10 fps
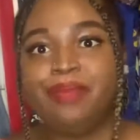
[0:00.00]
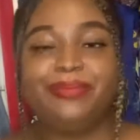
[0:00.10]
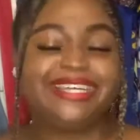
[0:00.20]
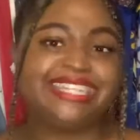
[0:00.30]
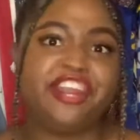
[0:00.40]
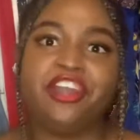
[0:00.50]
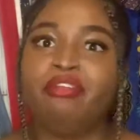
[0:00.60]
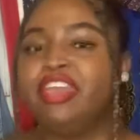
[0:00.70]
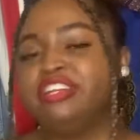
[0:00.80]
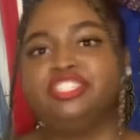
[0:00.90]
because I know
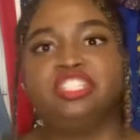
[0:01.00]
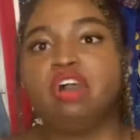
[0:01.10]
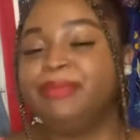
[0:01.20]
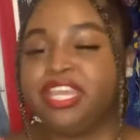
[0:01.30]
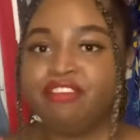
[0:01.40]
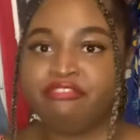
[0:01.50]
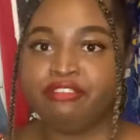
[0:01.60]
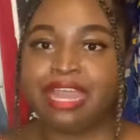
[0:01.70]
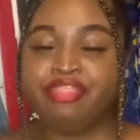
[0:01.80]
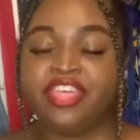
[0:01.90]
there are so many of
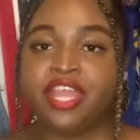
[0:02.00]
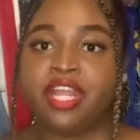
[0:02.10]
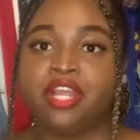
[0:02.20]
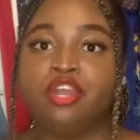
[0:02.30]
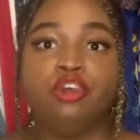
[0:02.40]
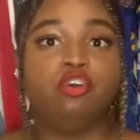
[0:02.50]
you out there